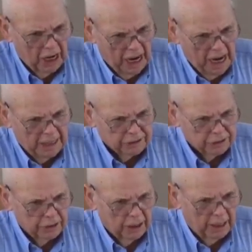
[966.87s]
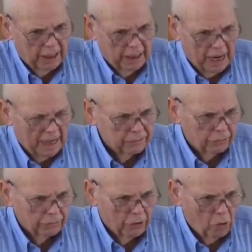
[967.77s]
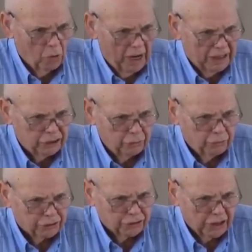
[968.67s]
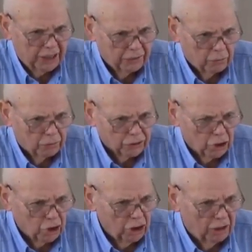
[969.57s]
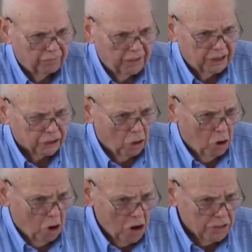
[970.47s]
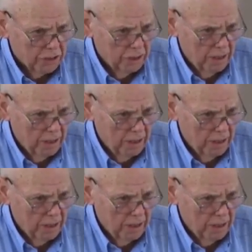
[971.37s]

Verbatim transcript: as uh, I don't know, as you would say, there was a love in his heart